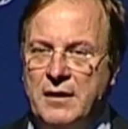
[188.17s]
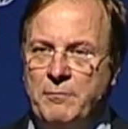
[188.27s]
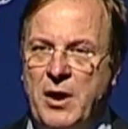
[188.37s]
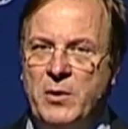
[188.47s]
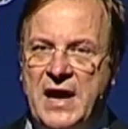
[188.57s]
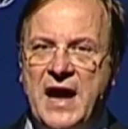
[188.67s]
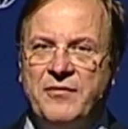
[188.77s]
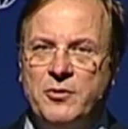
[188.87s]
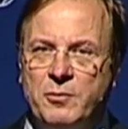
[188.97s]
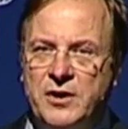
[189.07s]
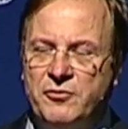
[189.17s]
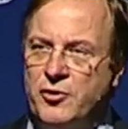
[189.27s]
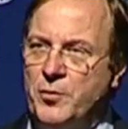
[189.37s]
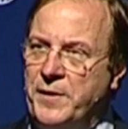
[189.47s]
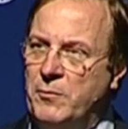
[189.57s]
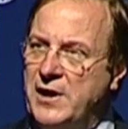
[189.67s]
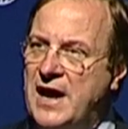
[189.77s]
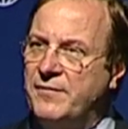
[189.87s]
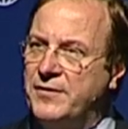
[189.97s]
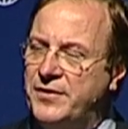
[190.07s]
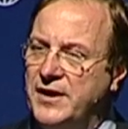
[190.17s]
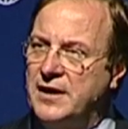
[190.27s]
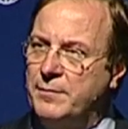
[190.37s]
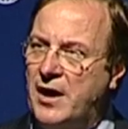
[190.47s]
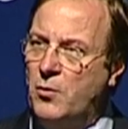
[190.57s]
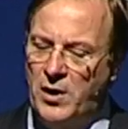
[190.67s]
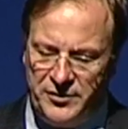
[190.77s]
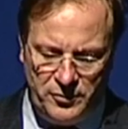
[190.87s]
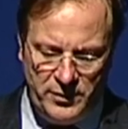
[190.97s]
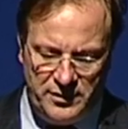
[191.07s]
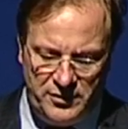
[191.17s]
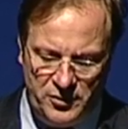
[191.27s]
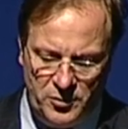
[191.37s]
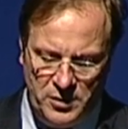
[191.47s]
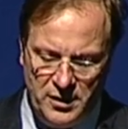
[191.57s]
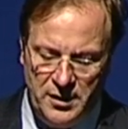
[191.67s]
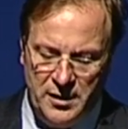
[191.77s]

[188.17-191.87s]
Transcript: But we have to regroup and we have to think about what do we do